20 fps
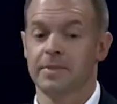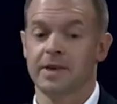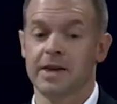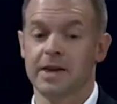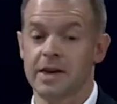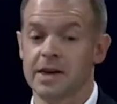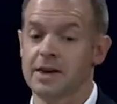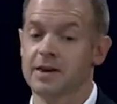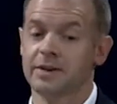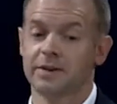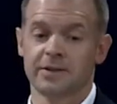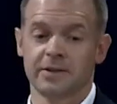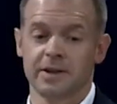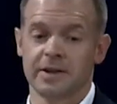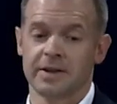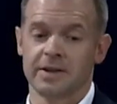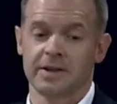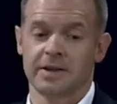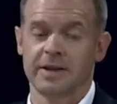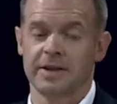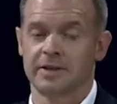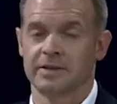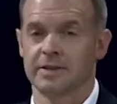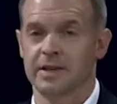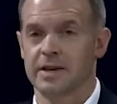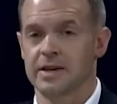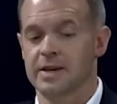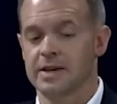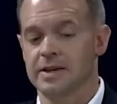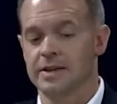
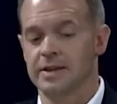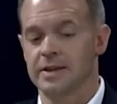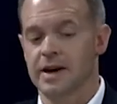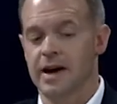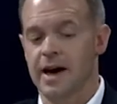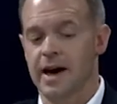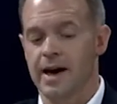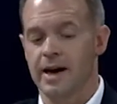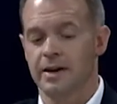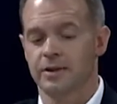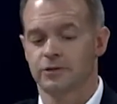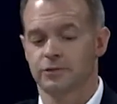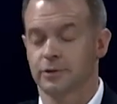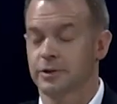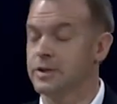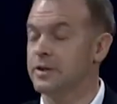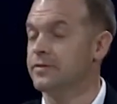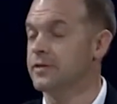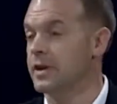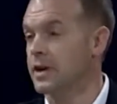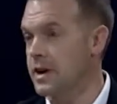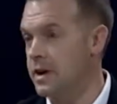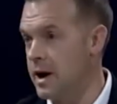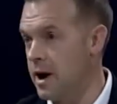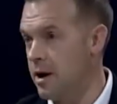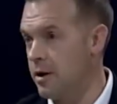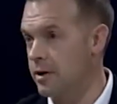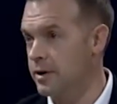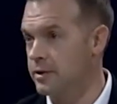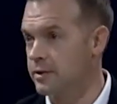He has received an
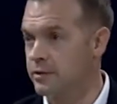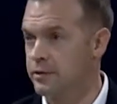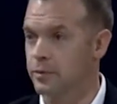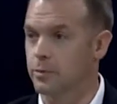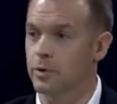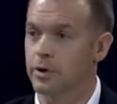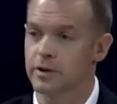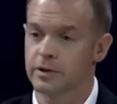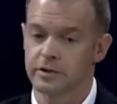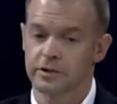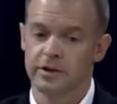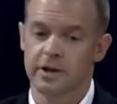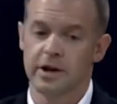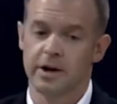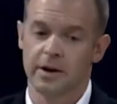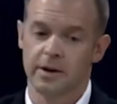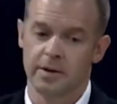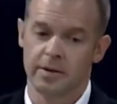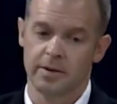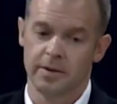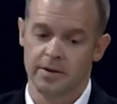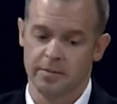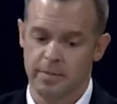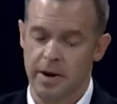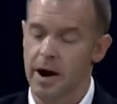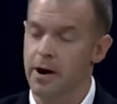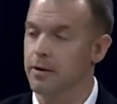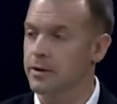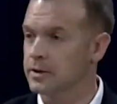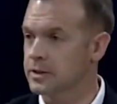inheritance from when his
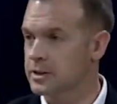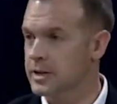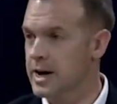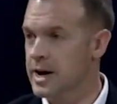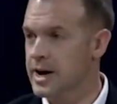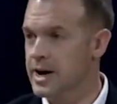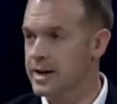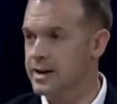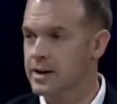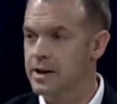parents died,